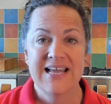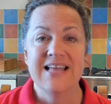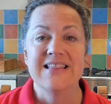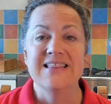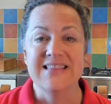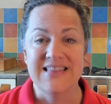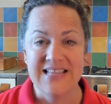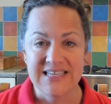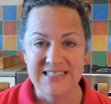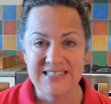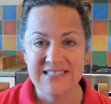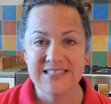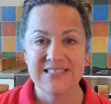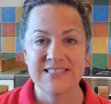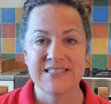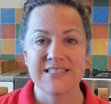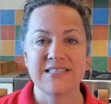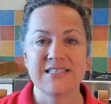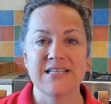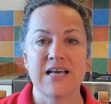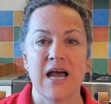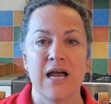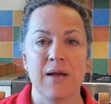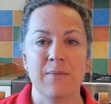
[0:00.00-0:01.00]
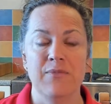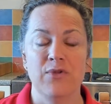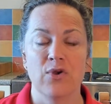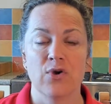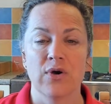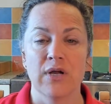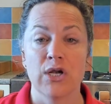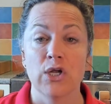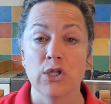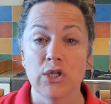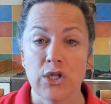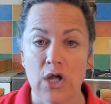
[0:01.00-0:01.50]
This is the time you're
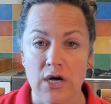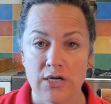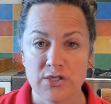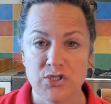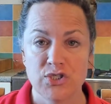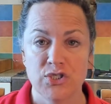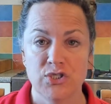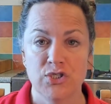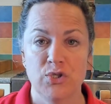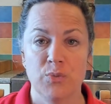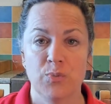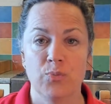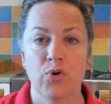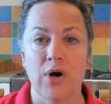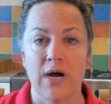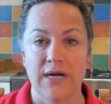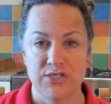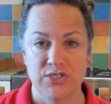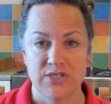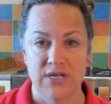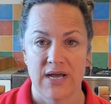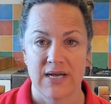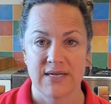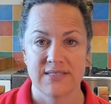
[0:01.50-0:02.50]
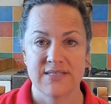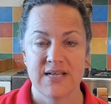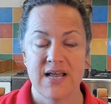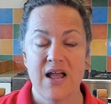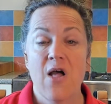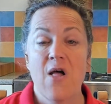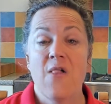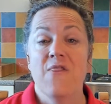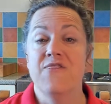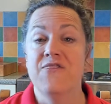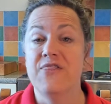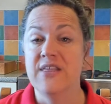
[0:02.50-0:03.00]
going to launch a new project.
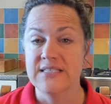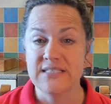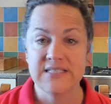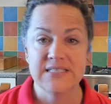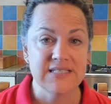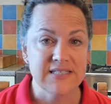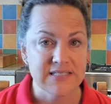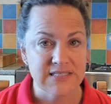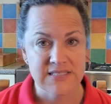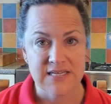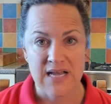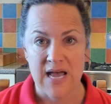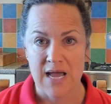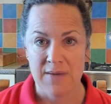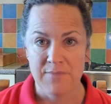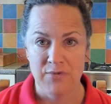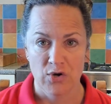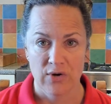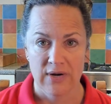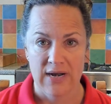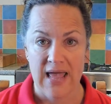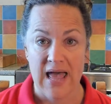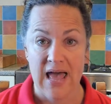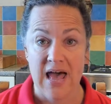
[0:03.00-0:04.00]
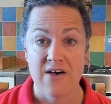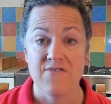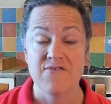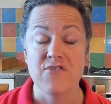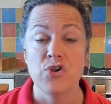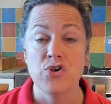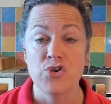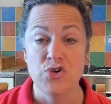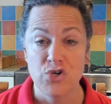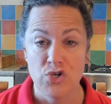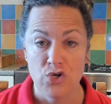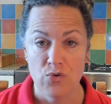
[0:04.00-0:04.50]
This is a time you're going to have
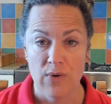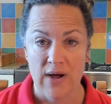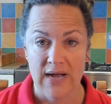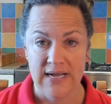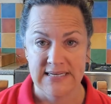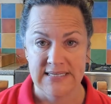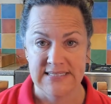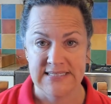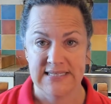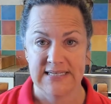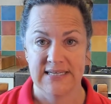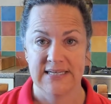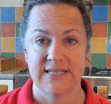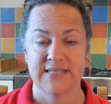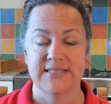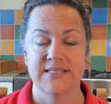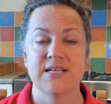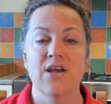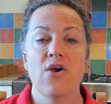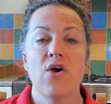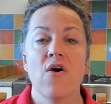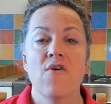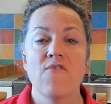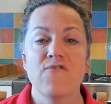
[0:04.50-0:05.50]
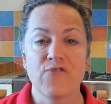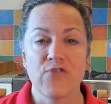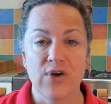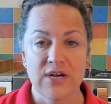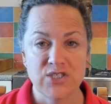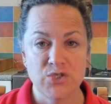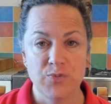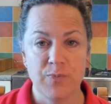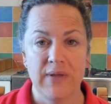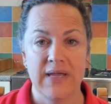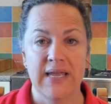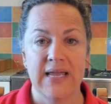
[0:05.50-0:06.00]
new ideas,
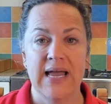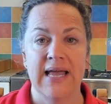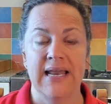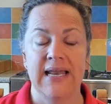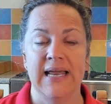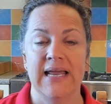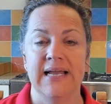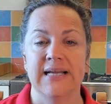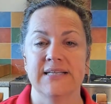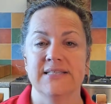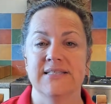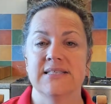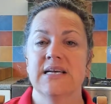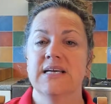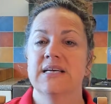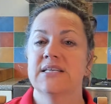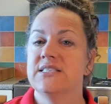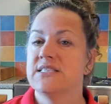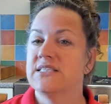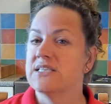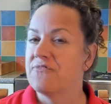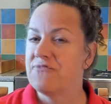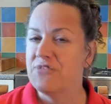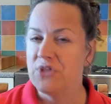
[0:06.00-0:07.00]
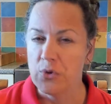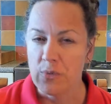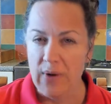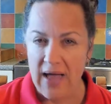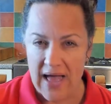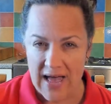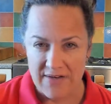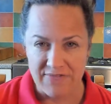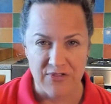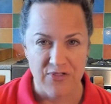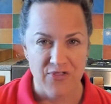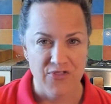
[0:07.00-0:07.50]
fresh beginnings, stuff that you
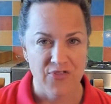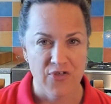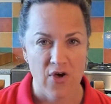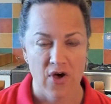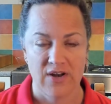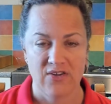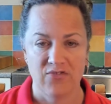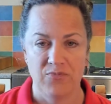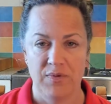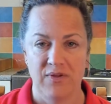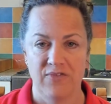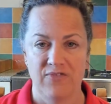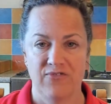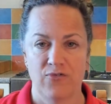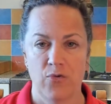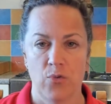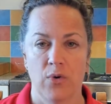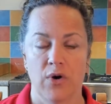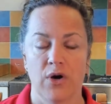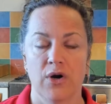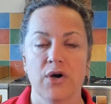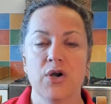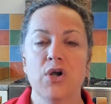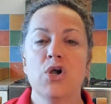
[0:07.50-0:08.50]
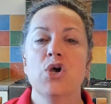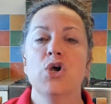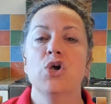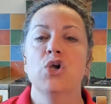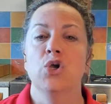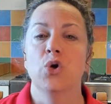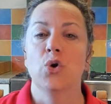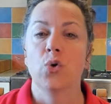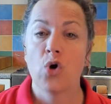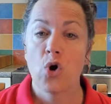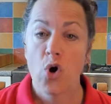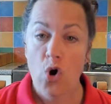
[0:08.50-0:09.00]
haven't thought of before.
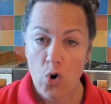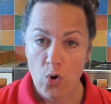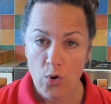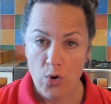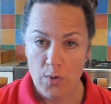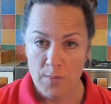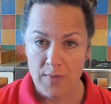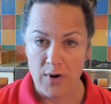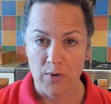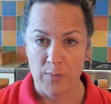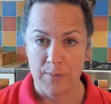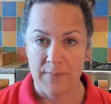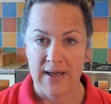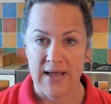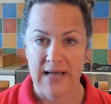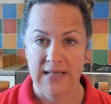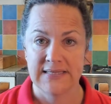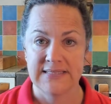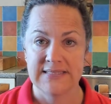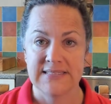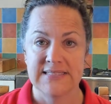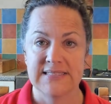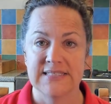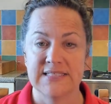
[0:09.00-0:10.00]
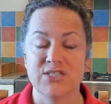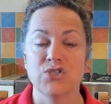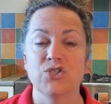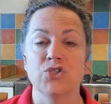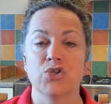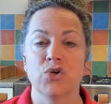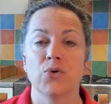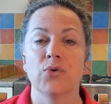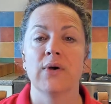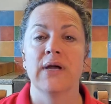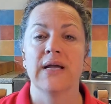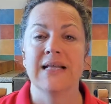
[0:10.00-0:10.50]
Your hormone balances
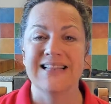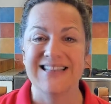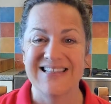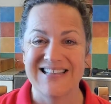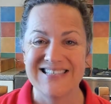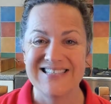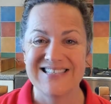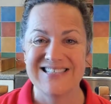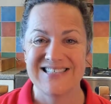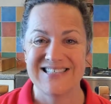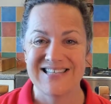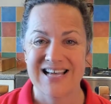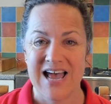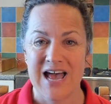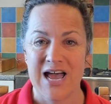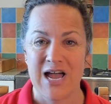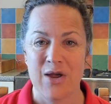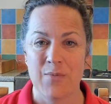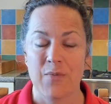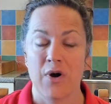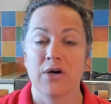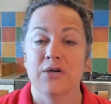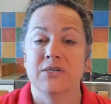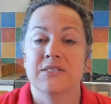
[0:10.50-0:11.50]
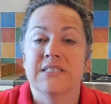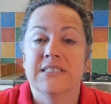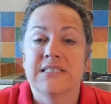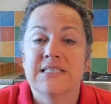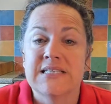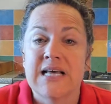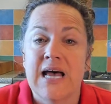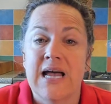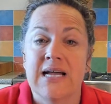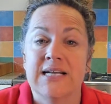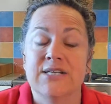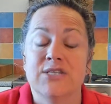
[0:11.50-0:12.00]
during this time are
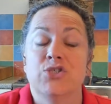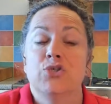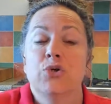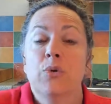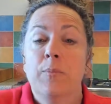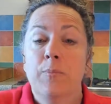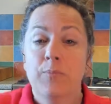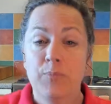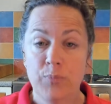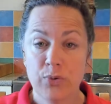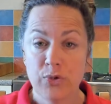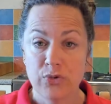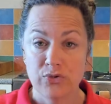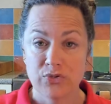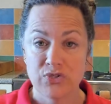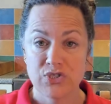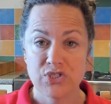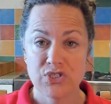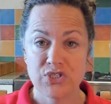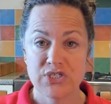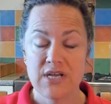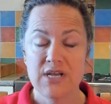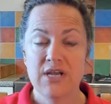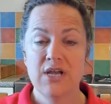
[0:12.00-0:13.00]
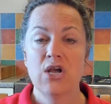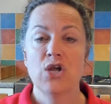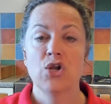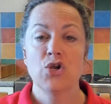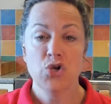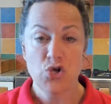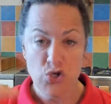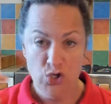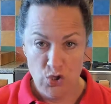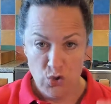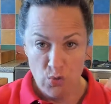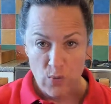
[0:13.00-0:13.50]
designed to boost
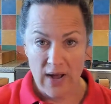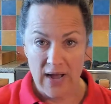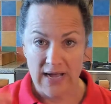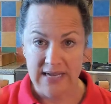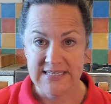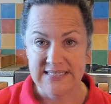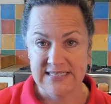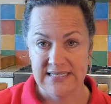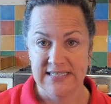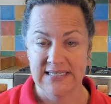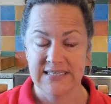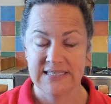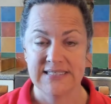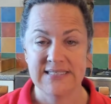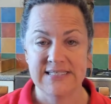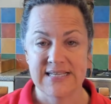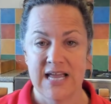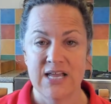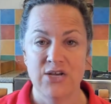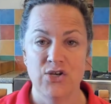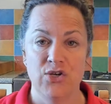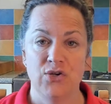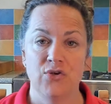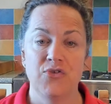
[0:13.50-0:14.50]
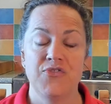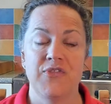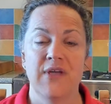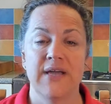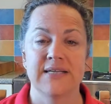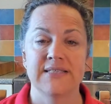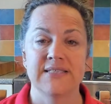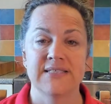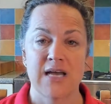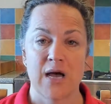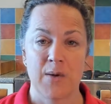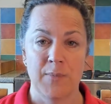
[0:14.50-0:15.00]
new ideas and new
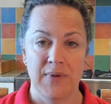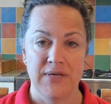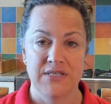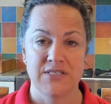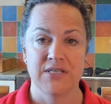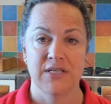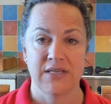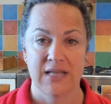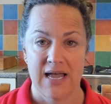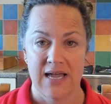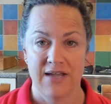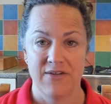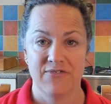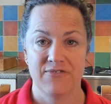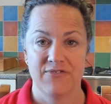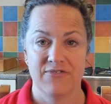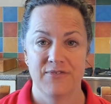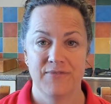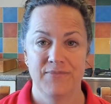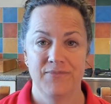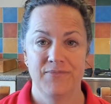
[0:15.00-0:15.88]
things coming to life.